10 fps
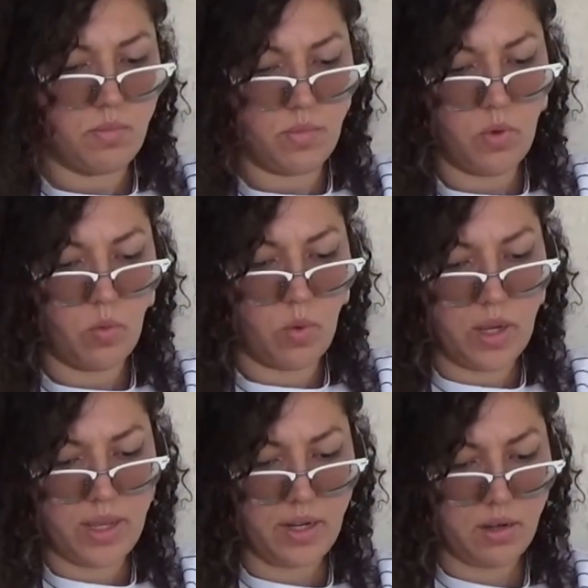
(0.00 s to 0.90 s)

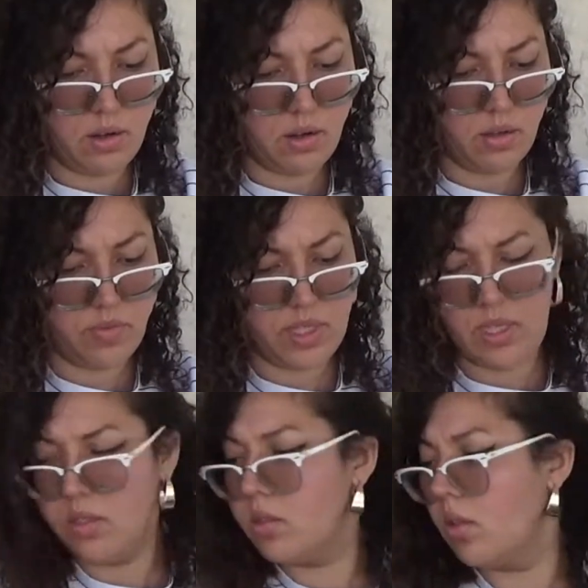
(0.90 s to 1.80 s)
one of
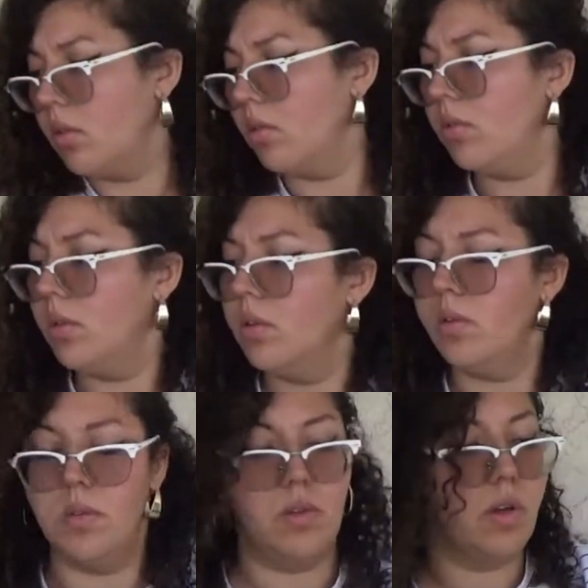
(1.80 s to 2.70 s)
these, so
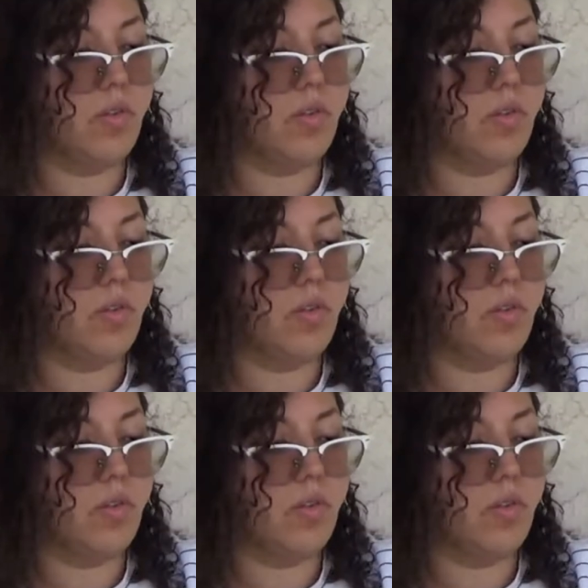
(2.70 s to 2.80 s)
of